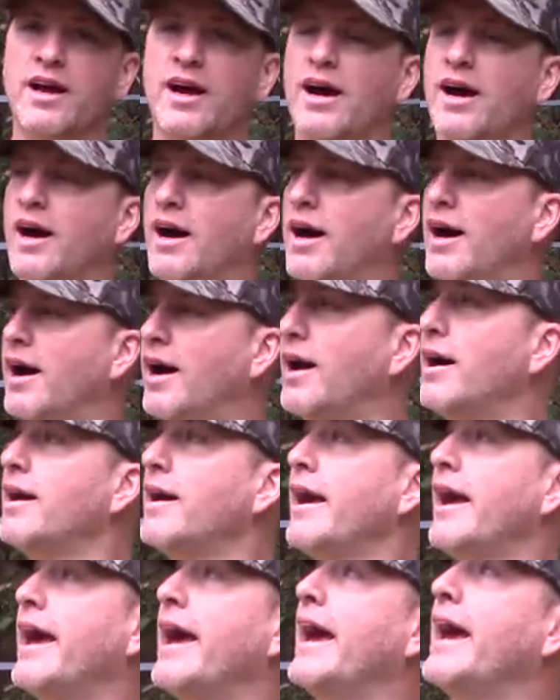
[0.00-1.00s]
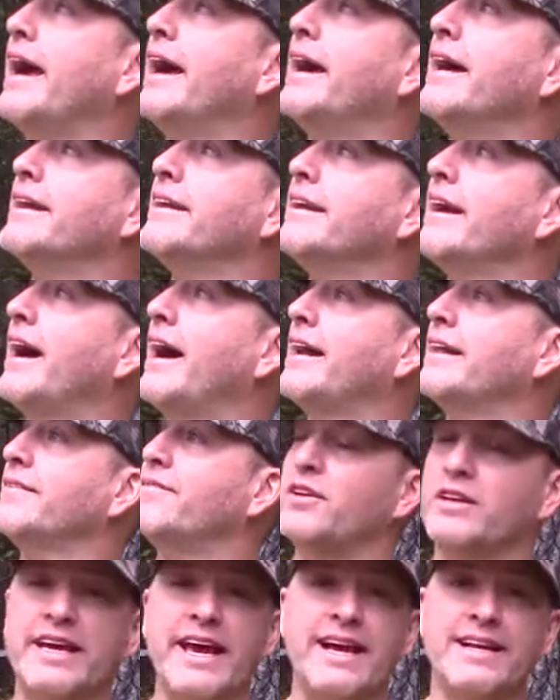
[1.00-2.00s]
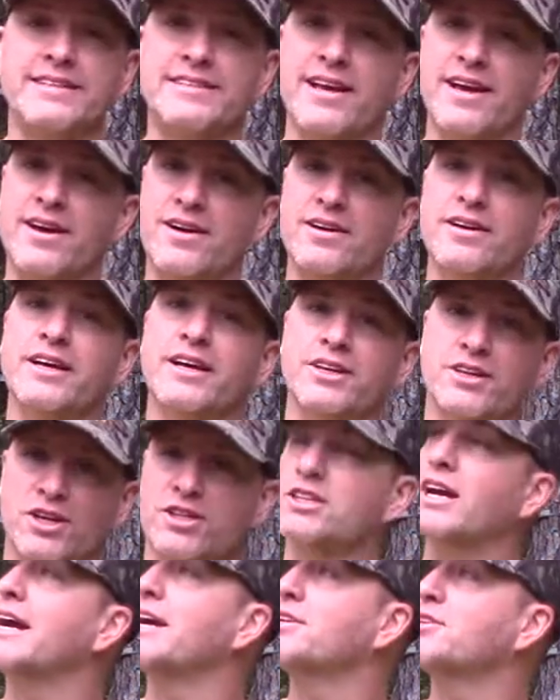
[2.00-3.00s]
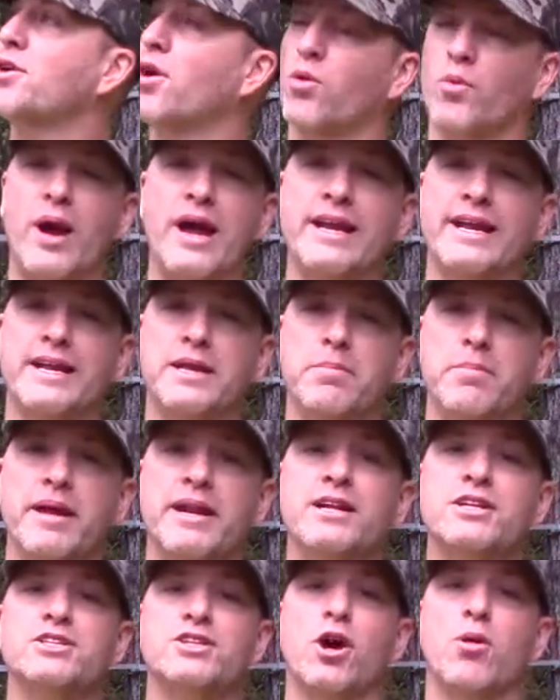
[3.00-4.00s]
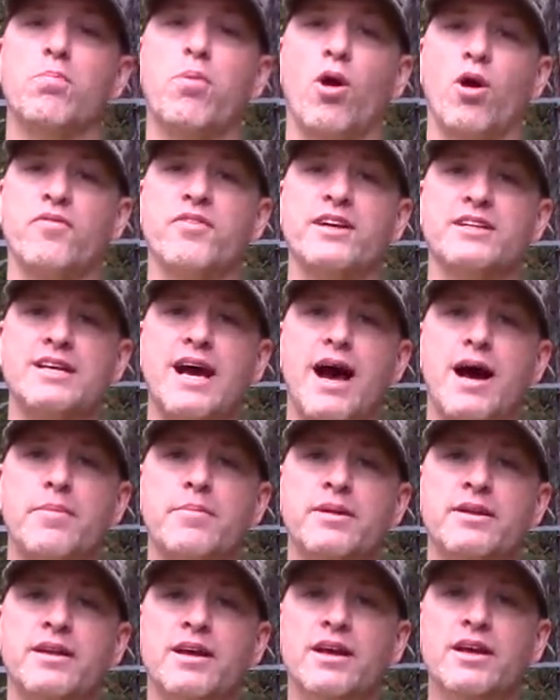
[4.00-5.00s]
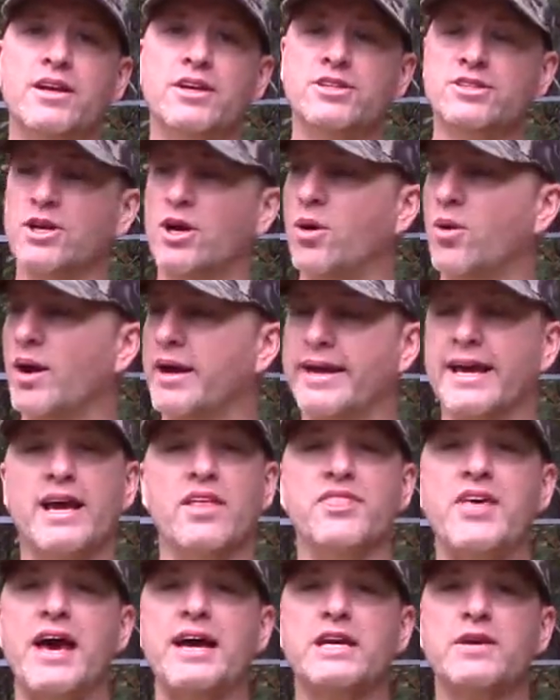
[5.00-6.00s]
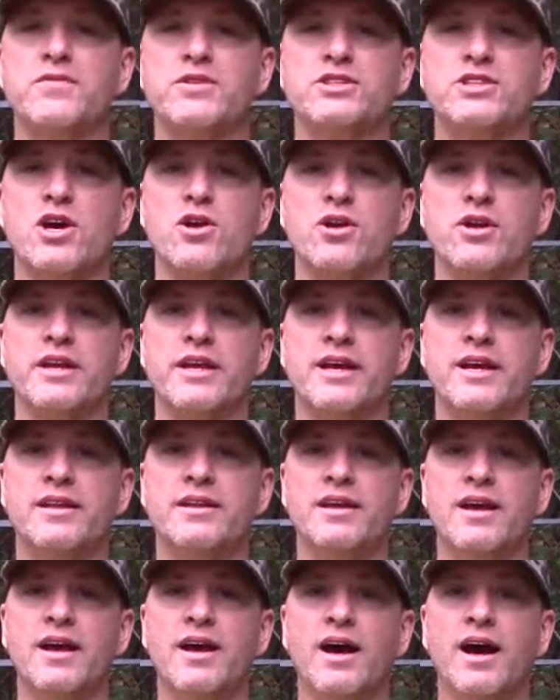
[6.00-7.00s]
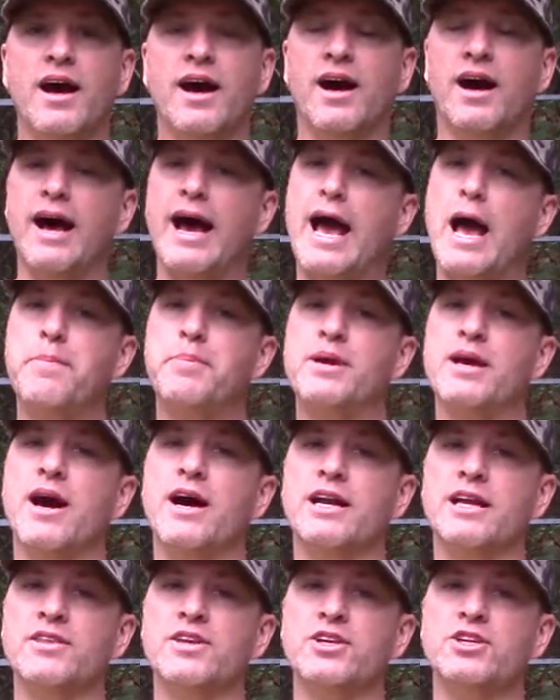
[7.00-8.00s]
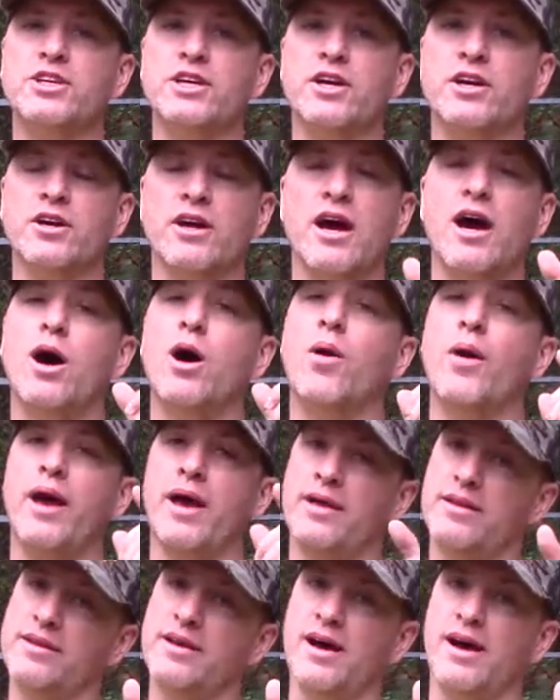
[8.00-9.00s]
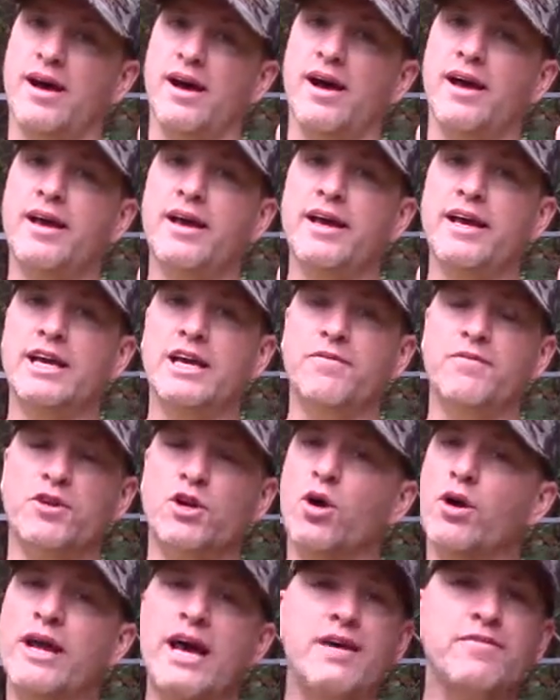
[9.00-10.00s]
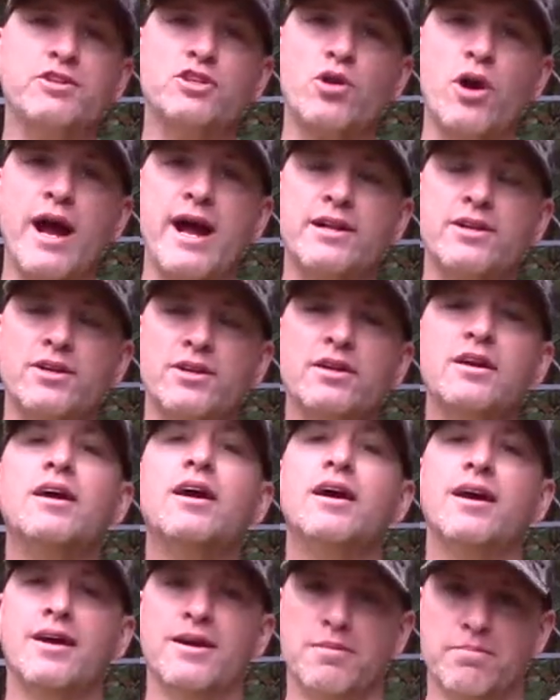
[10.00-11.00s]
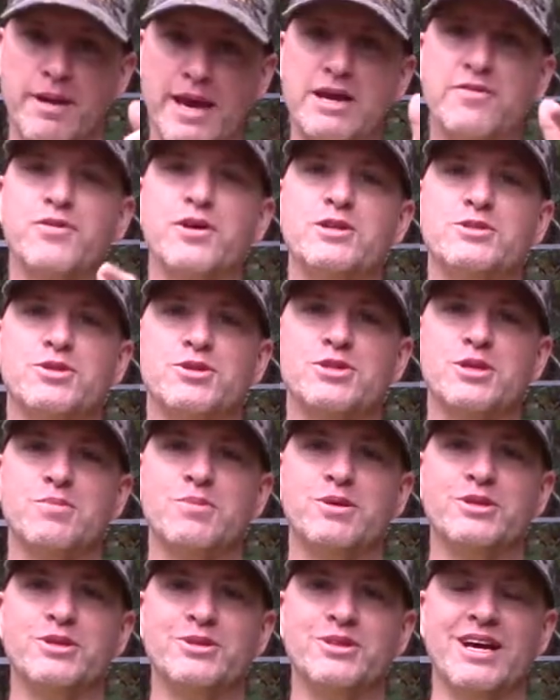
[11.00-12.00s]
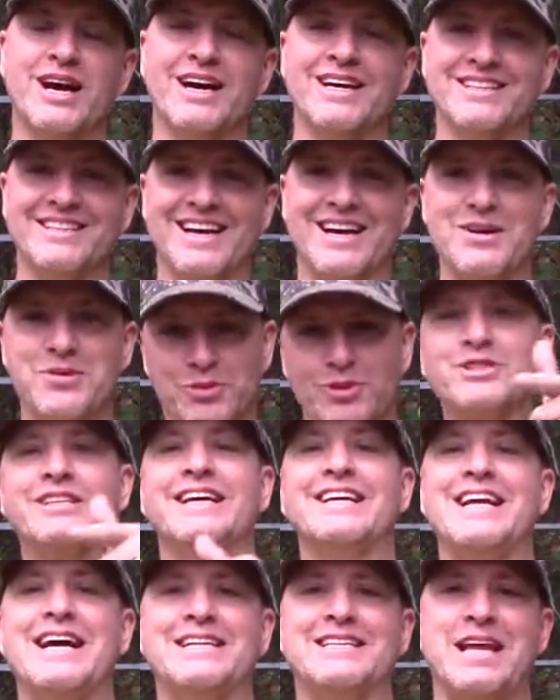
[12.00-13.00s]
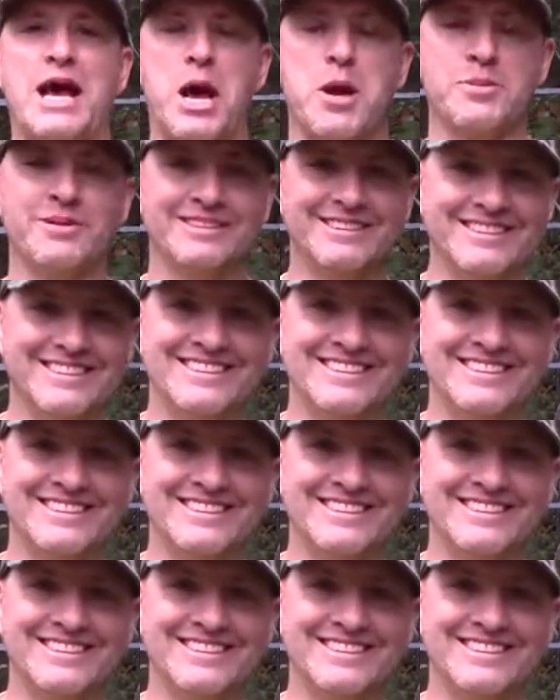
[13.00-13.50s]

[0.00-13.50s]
Uh, and if you can't tell, it looks like it's going to rain any minute. So perfect timing. So again, thank you for tuning in. happy hunting this year. Oh, and if you don't have a tractor, Make friends with someone who does. Uh, we'll see you next time.